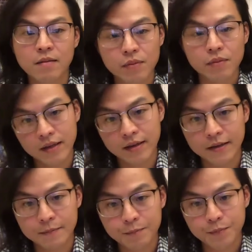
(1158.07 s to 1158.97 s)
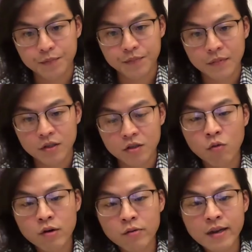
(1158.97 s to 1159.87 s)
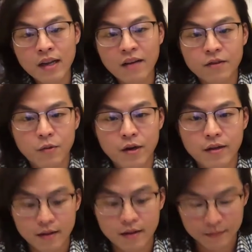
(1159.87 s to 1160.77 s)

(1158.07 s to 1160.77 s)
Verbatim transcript: completely. So, what are we left with?